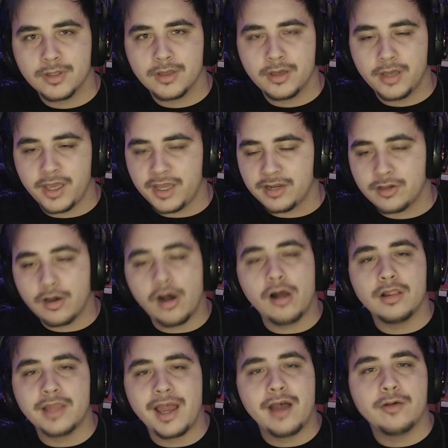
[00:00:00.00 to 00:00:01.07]
and
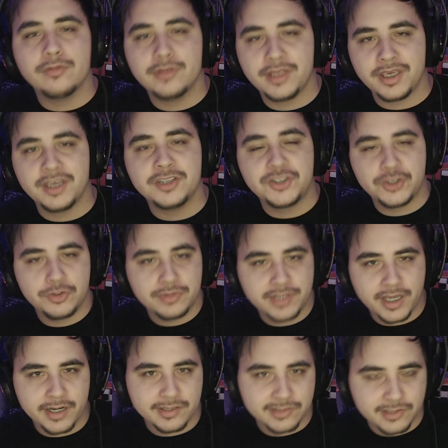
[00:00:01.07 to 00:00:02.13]
call out the issues
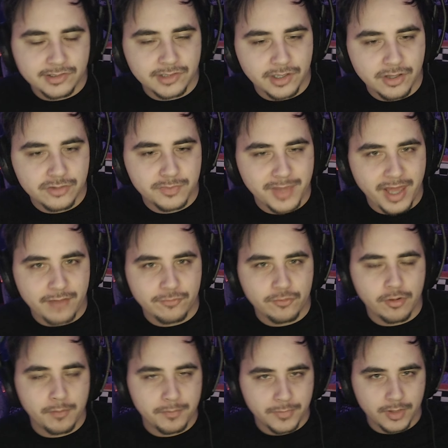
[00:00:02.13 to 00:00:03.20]
that exist on this
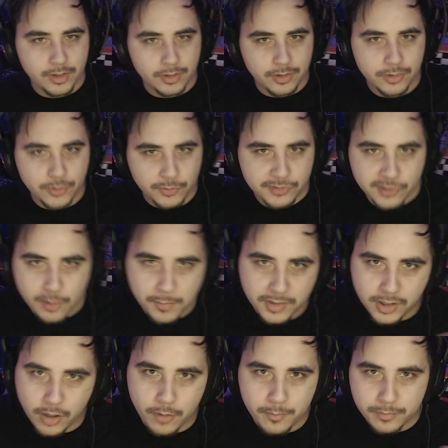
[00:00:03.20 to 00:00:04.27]
platform, do so
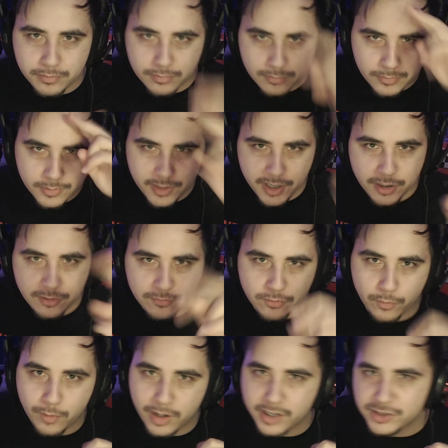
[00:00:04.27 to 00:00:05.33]
below. Thank you for
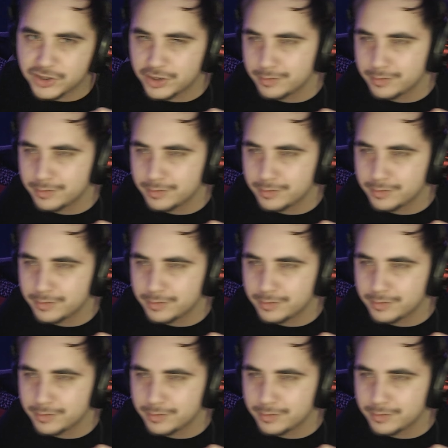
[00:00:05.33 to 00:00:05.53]
watching.